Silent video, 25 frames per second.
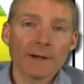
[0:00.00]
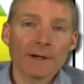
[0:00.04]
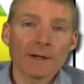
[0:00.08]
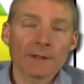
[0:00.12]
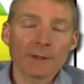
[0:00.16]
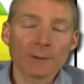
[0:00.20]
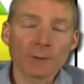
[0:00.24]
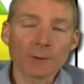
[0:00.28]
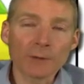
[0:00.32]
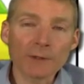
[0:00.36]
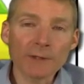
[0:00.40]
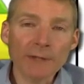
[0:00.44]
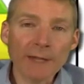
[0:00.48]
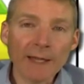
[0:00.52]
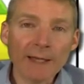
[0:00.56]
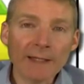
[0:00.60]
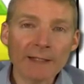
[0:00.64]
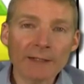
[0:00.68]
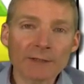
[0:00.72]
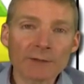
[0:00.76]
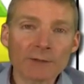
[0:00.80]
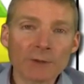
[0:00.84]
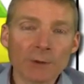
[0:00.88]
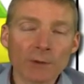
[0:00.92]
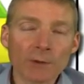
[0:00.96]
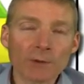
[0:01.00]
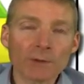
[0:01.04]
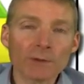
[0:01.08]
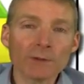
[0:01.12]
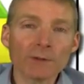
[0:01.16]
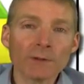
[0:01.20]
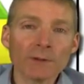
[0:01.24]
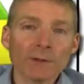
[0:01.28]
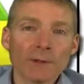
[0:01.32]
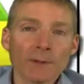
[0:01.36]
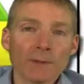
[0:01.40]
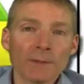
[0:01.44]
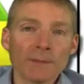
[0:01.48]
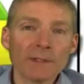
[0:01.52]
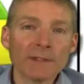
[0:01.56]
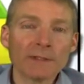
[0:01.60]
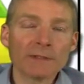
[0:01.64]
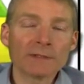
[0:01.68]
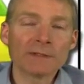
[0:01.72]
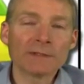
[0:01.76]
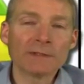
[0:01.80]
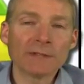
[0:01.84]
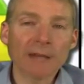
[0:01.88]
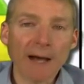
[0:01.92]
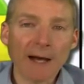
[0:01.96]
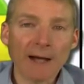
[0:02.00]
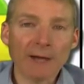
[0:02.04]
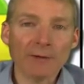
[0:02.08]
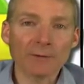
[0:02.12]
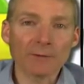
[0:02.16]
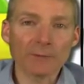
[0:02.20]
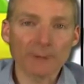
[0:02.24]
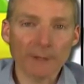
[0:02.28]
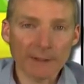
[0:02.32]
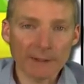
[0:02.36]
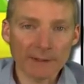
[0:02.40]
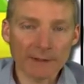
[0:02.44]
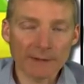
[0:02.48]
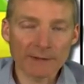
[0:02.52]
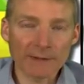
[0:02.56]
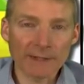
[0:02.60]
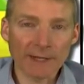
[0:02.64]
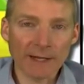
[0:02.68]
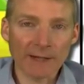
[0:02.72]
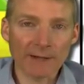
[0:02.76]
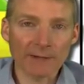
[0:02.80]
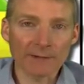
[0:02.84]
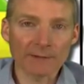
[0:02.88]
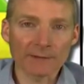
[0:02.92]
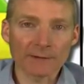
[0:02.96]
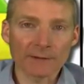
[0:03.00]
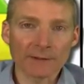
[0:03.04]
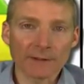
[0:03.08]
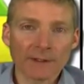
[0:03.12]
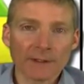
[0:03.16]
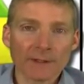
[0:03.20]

The word anecdotal means not written down.